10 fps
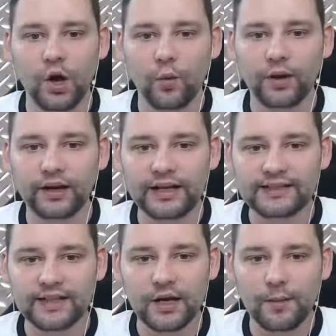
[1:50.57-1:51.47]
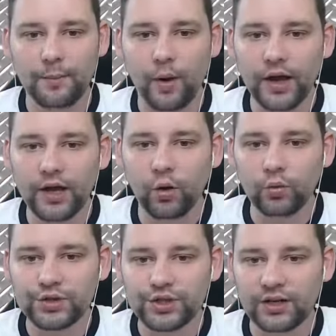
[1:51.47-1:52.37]
We got this buy
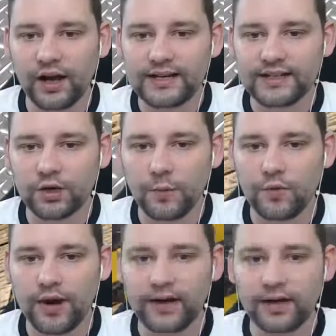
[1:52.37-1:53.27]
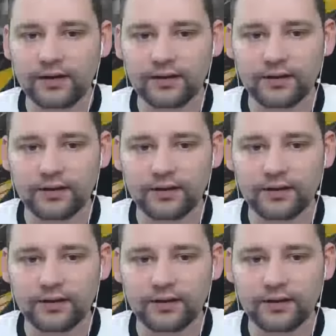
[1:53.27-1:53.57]
ultra lighting upgrader,